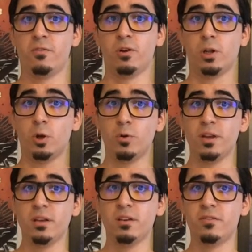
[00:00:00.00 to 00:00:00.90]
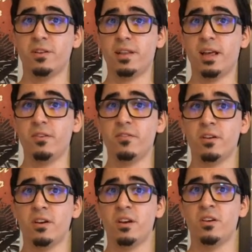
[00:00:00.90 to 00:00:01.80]
For glory? For love?
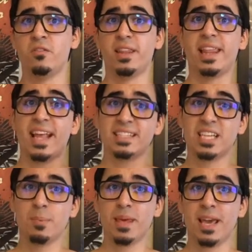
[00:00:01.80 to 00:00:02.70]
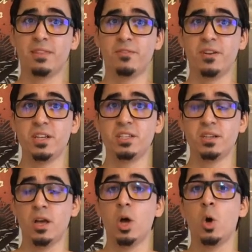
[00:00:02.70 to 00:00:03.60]
For the last cupcake in the fridge?
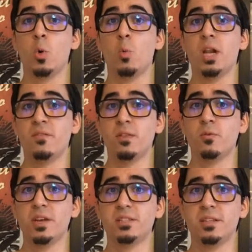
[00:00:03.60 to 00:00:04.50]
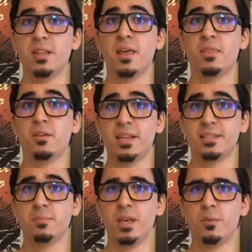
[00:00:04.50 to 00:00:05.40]
Whatever the reason, there
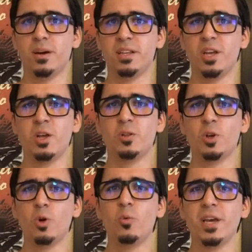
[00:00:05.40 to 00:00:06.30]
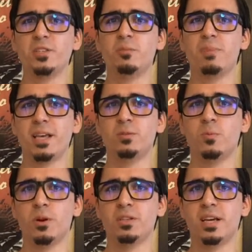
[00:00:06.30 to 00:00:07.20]
needs to be one. Don't waste your best
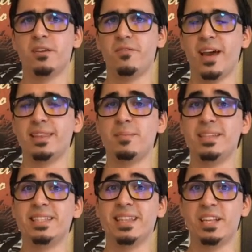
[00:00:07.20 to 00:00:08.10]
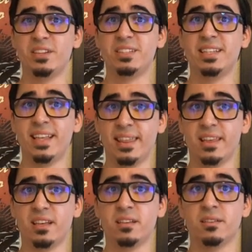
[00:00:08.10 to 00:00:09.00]
words on a fight that means little to
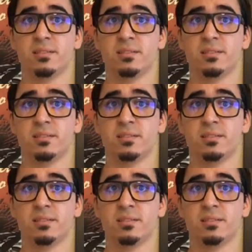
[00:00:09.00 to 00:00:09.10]
nothing.